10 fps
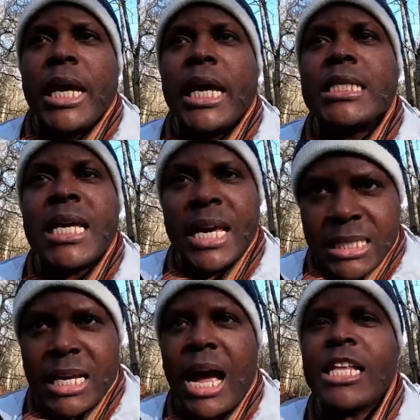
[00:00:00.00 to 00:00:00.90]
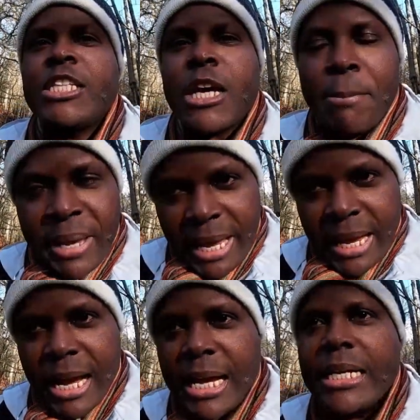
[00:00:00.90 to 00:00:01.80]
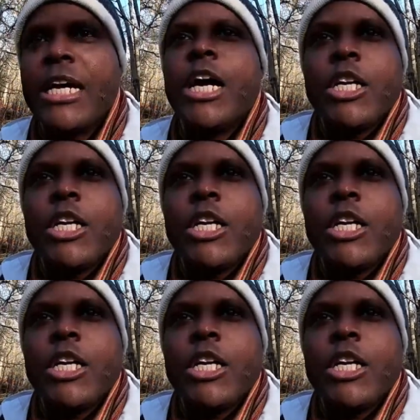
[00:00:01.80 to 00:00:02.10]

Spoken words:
it is a Jamaican